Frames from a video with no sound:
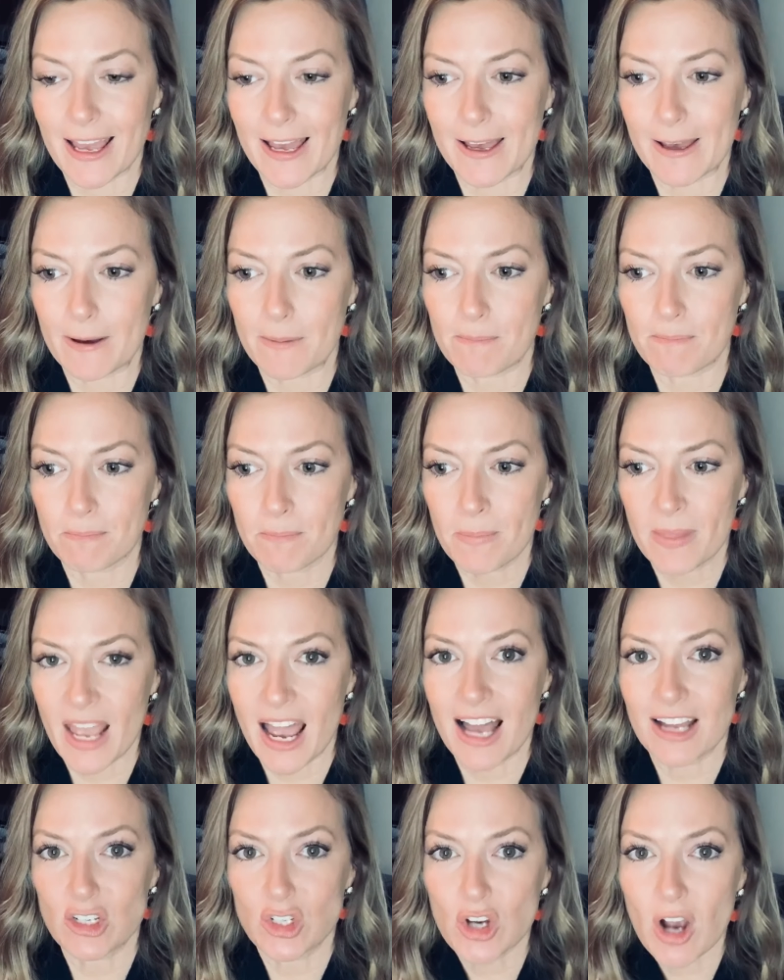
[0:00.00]
Um,
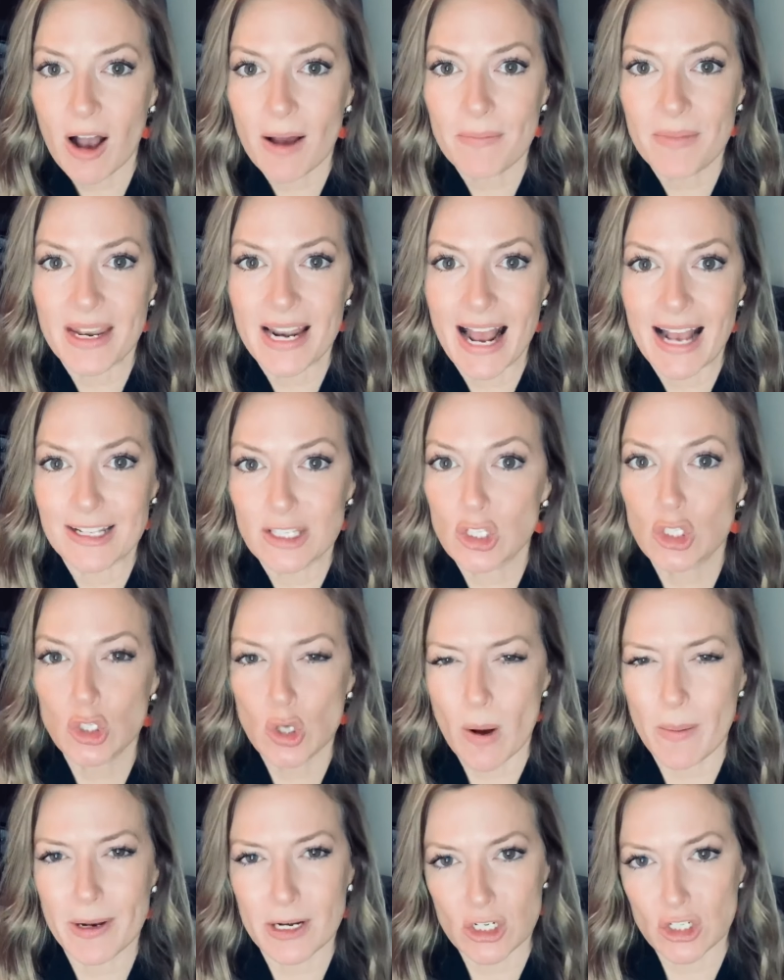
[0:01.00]
a job that had
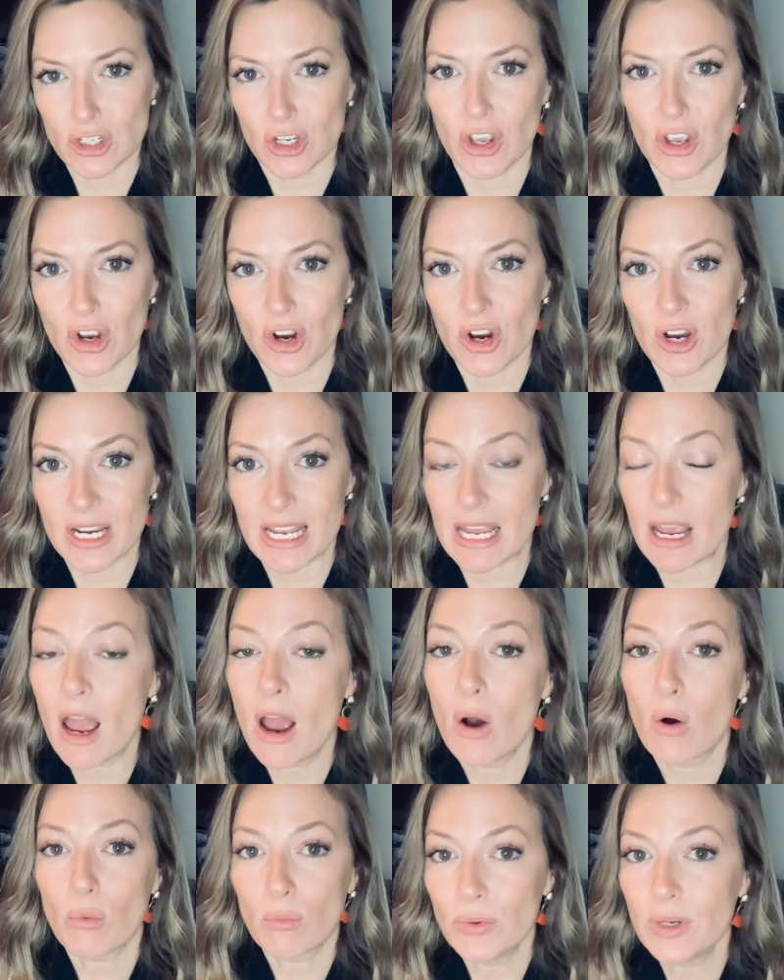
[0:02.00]
so much security
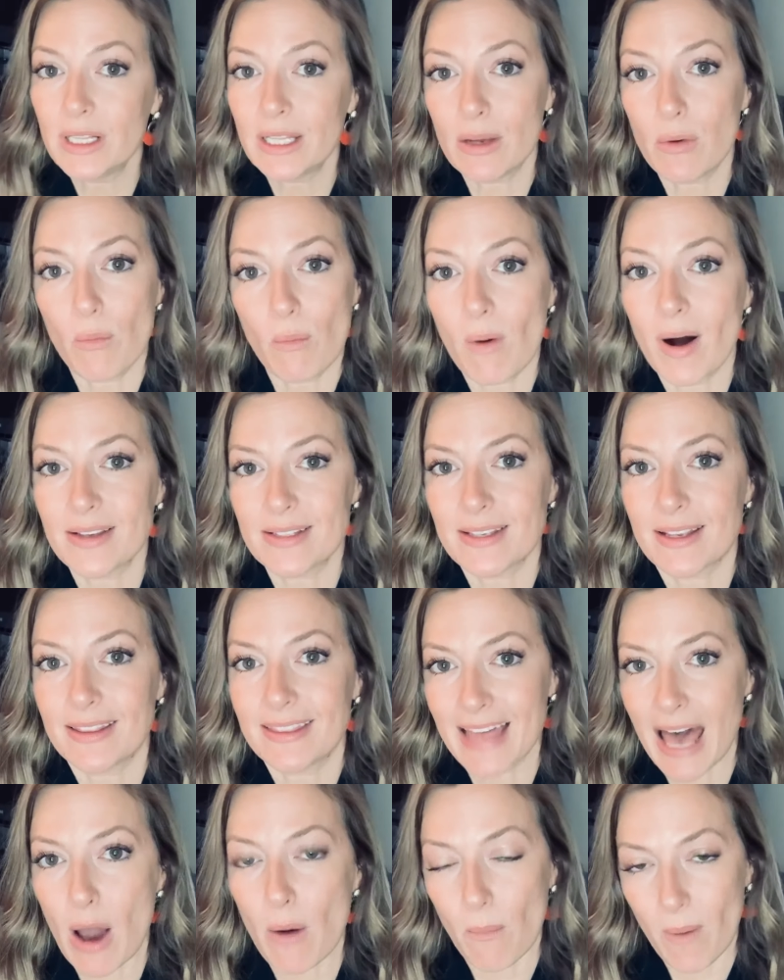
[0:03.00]
really wasn't
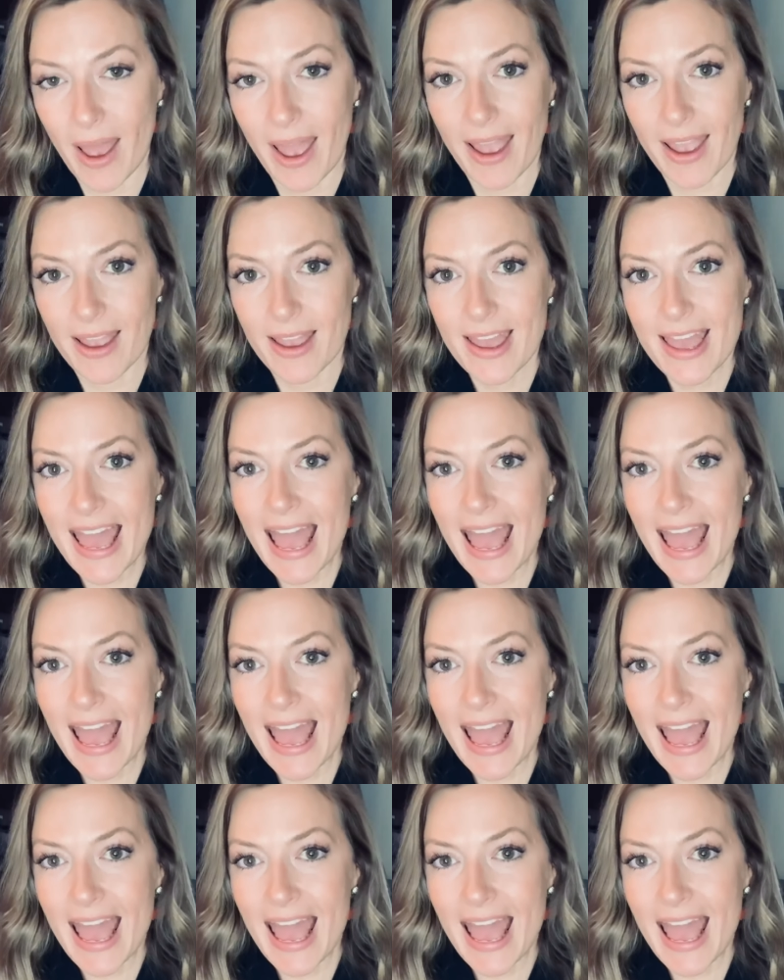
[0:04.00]
that way.